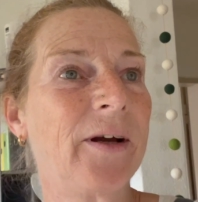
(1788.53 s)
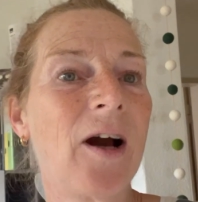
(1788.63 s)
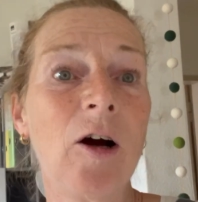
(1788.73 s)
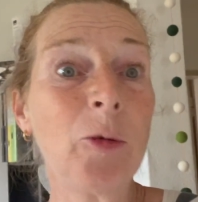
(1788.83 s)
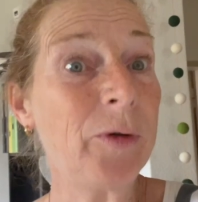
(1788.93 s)

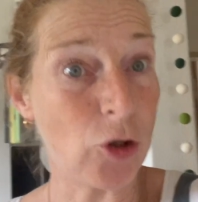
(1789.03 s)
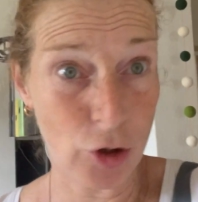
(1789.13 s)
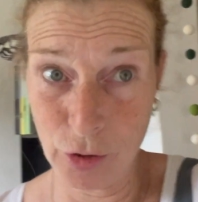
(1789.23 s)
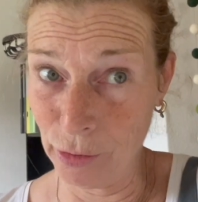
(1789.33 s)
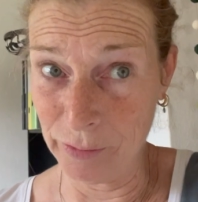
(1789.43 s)

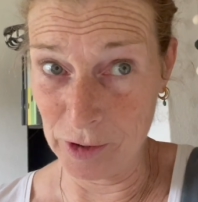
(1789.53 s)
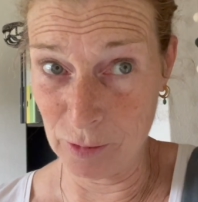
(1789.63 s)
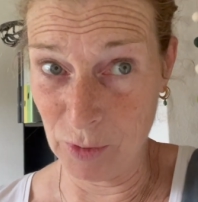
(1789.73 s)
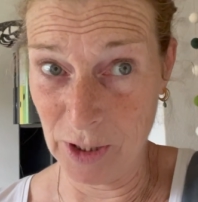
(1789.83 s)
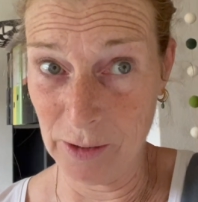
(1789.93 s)
garbage
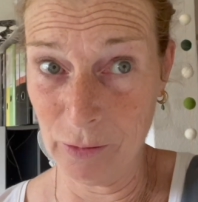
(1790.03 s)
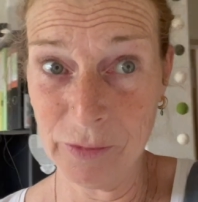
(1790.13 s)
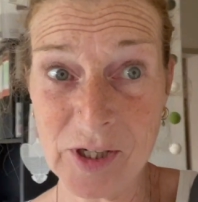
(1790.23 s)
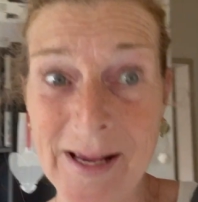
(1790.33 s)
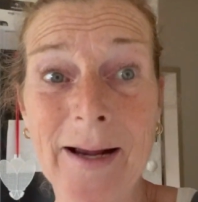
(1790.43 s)
tourism here,
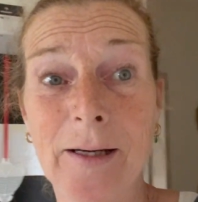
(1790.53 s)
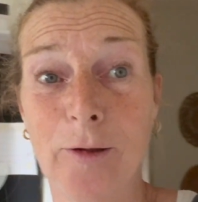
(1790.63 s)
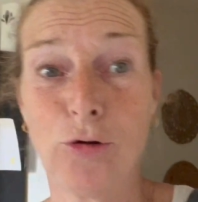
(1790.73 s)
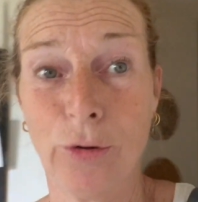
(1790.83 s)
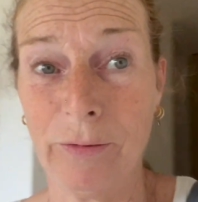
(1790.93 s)

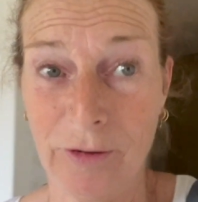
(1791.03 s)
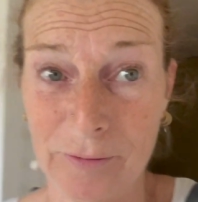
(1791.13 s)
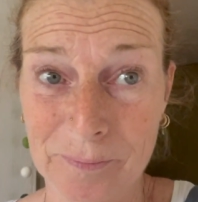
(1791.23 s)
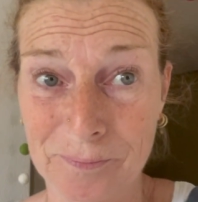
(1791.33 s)
recycling tourism.